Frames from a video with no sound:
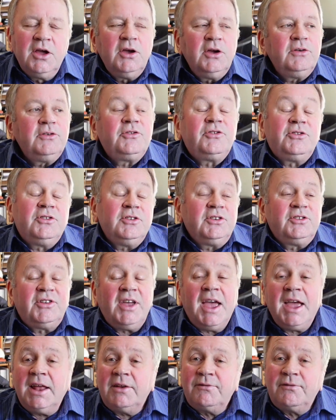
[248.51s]
which she's
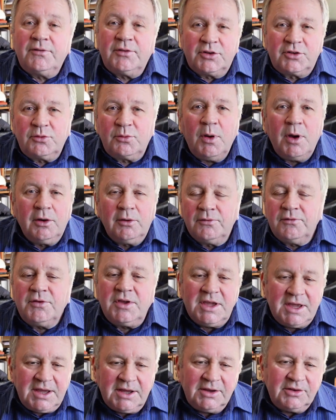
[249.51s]
had for 12
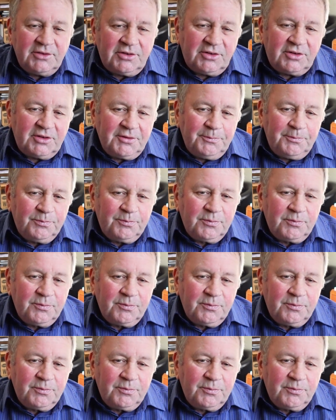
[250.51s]
years.